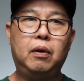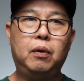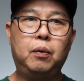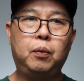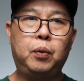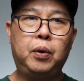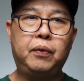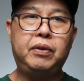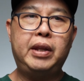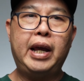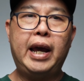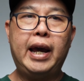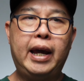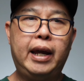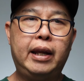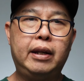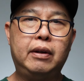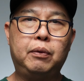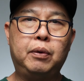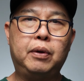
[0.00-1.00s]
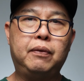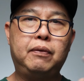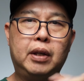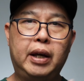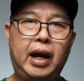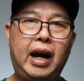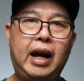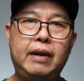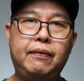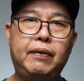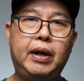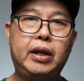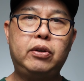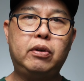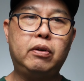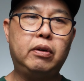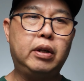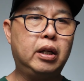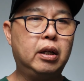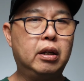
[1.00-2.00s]
with the hi-fi
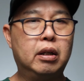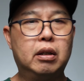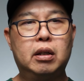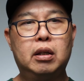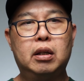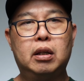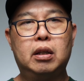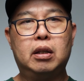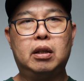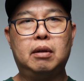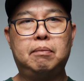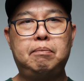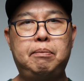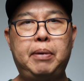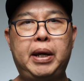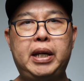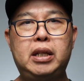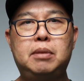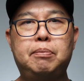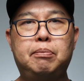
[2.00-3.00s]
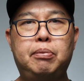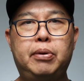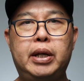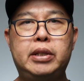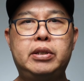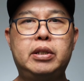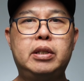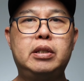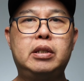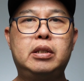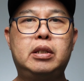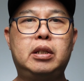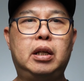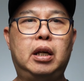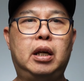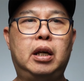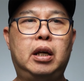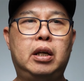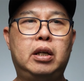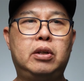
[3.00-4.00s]
tuning, the bass presence
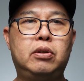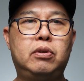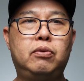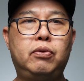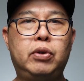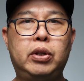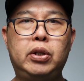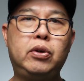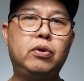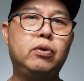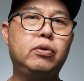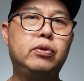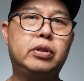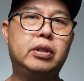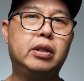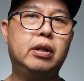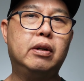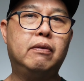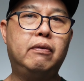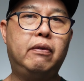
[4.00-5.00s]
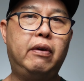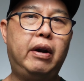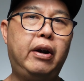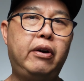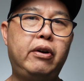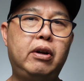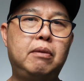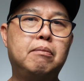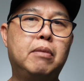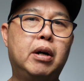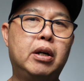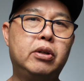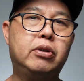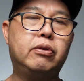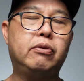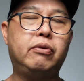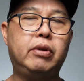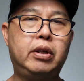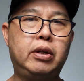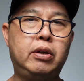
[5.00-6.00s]
is reduced, very
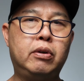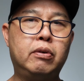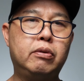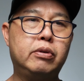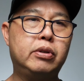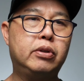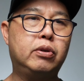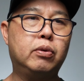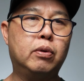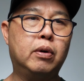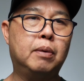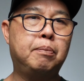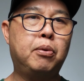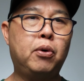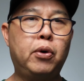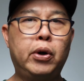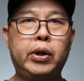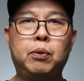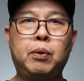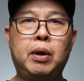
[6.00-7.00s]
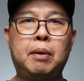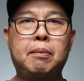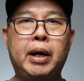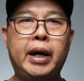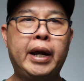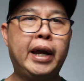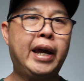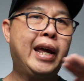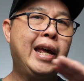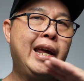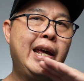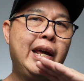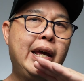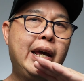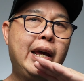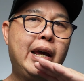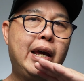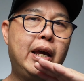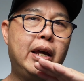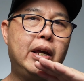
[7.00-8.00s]
much reduced, to a point whereby
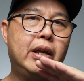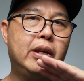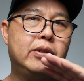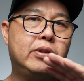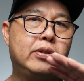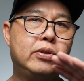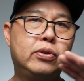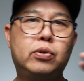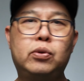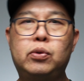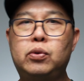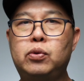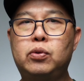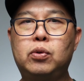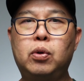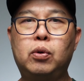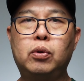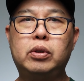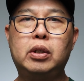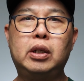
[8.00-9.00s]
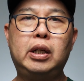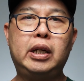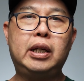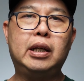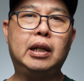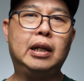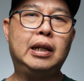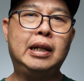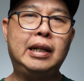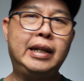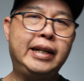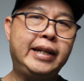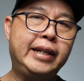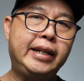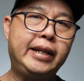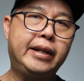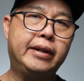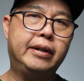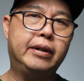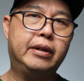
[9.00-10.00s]
it's totally
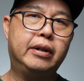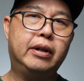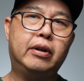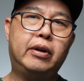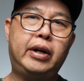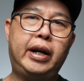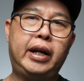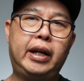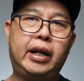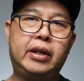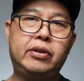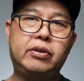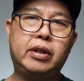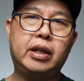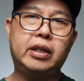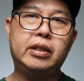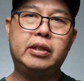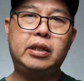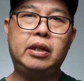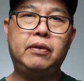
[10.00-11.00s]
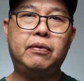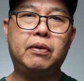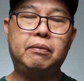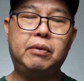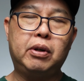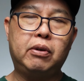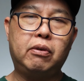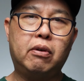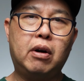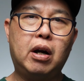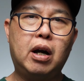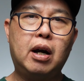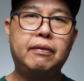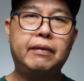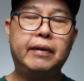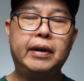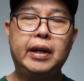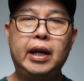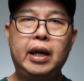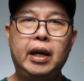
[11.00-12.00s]
linear, all right, as you can see from the
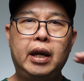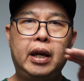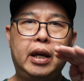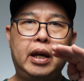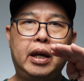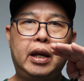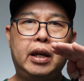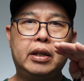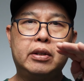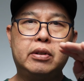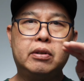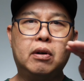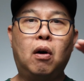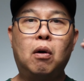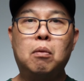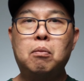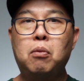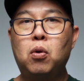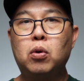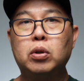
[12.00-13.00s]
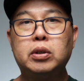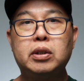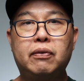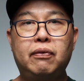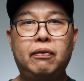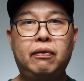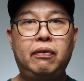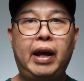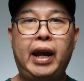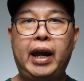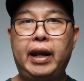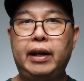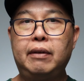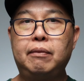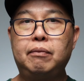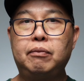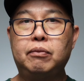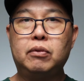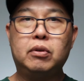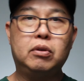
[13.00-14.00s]
graph. Is almost flat,
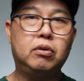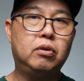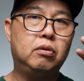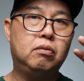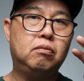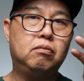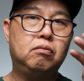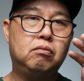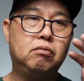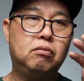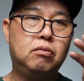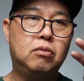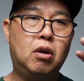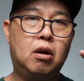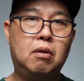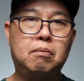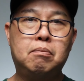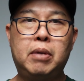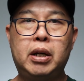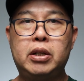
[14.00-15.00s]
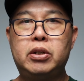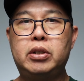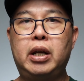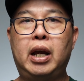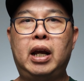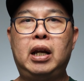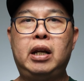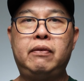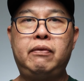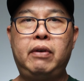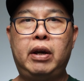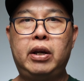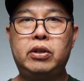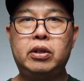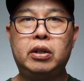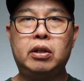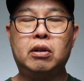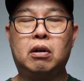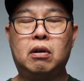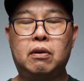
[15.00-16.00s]
not much
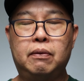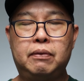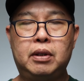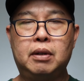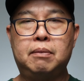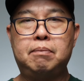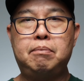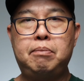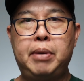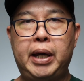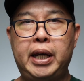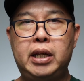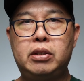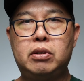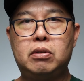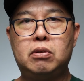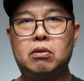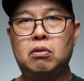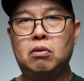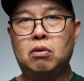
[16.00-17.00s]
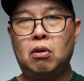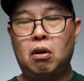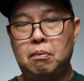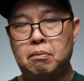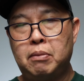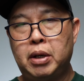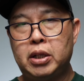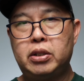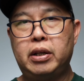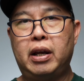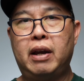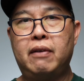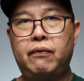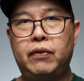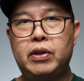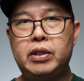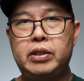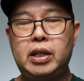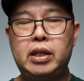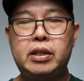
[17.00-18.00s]
elevation of the bass, not much
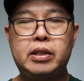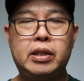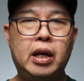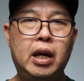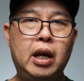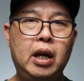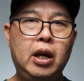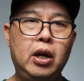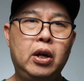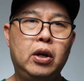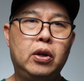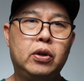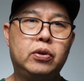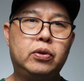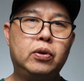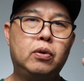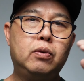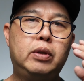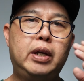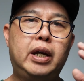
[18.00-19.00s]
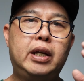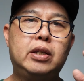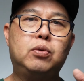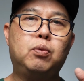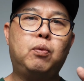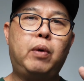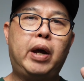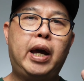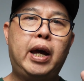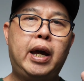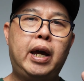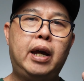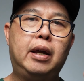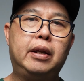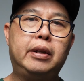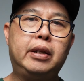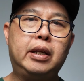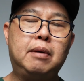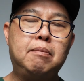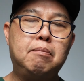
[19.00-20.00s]
emphasis. So that's where
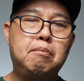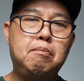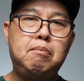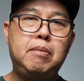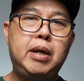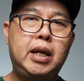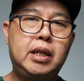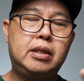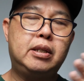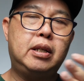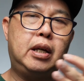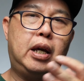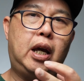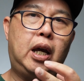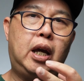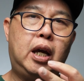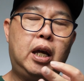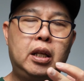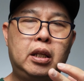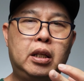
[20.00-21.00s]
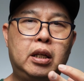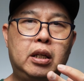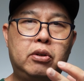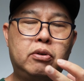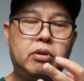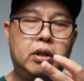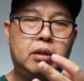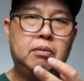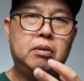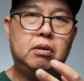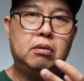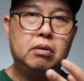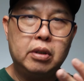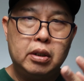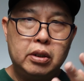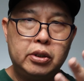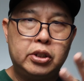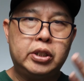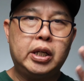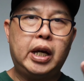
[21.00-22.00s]
the mids and the treble
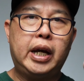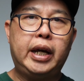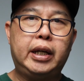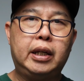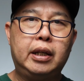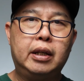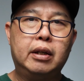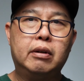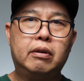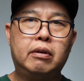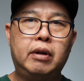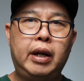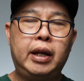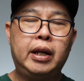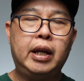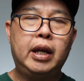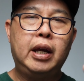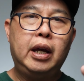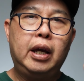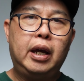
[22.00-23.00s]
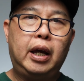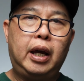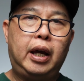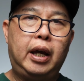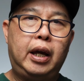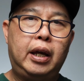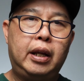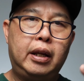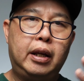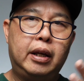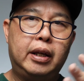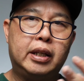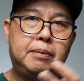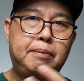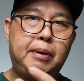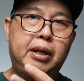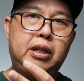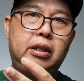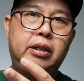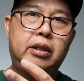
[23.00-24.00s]
shine, right? And
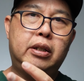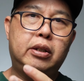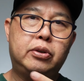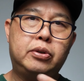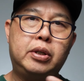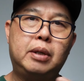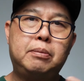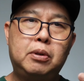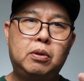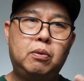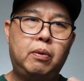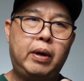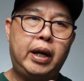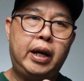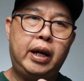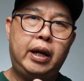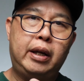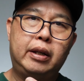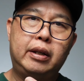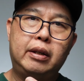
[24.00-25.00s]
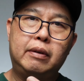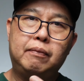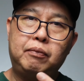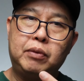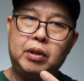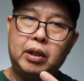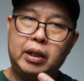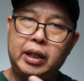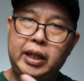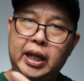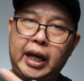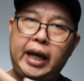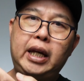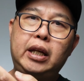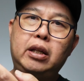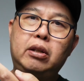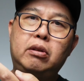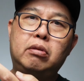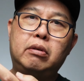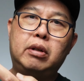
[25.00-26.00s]
especially the treble, where the
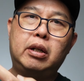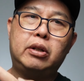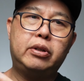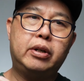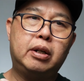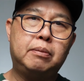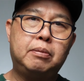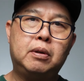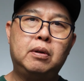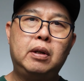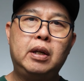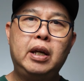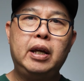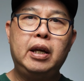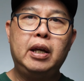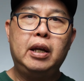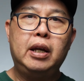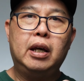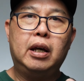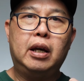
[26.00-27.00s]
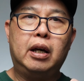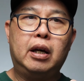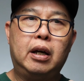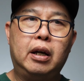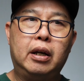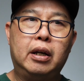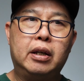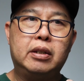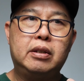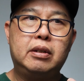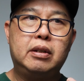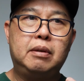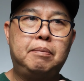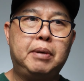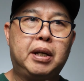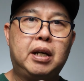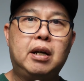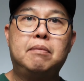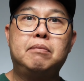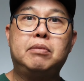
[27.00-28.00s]
gain to the treble it
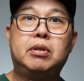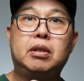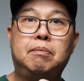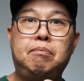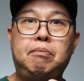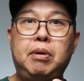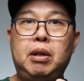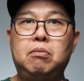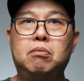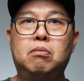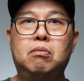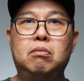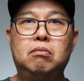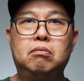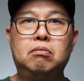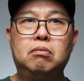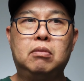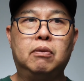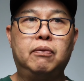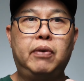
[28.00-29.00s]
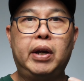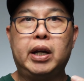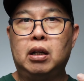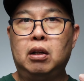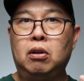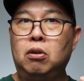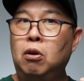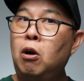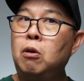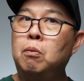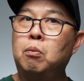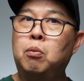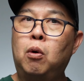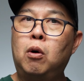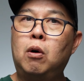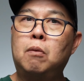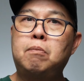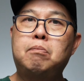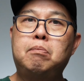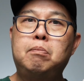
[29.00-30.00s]
becomes a bit, in fact a lot
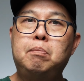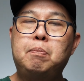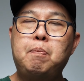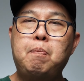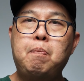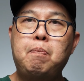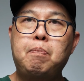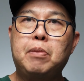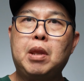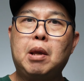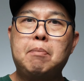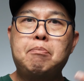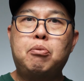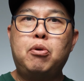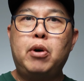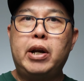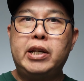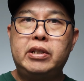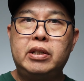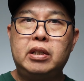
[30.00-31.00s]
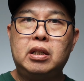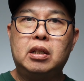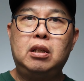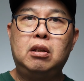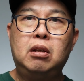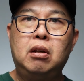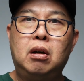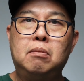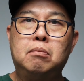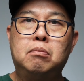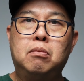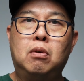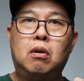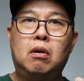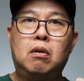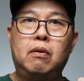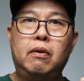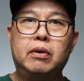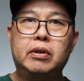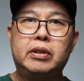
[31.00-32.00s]
more present, a lot
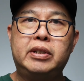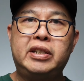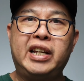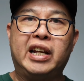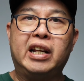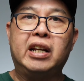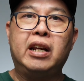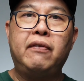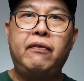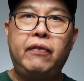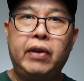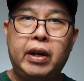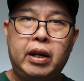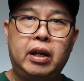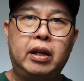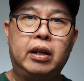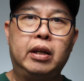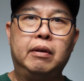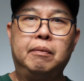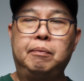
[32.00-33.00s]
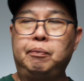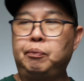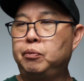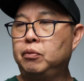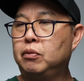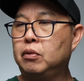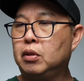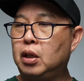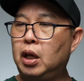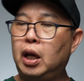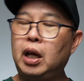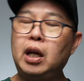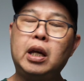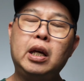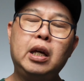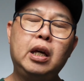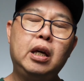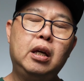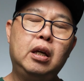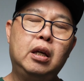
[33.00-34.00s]
more significant. Okay,
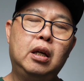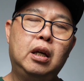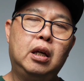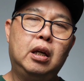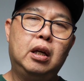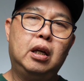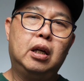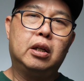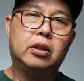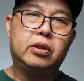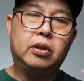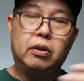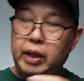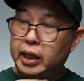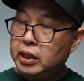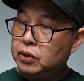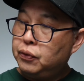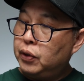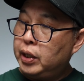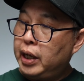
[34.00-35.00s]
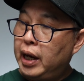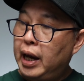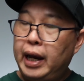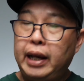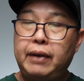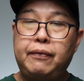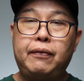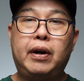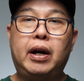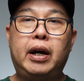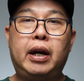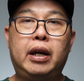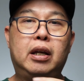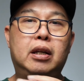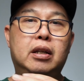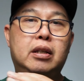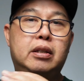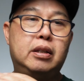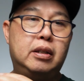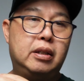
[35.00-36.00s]
so that's for the hi-fi.
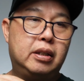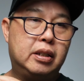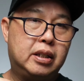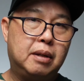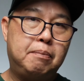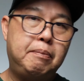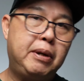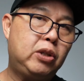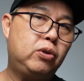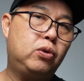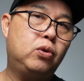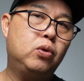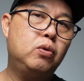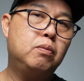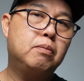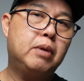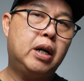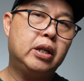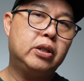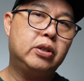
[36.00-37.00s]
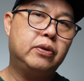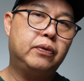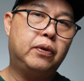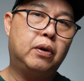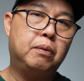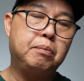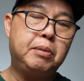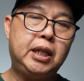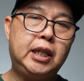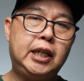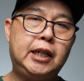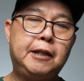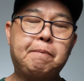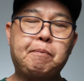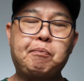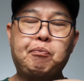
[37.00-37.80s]
It's a bit too much for me.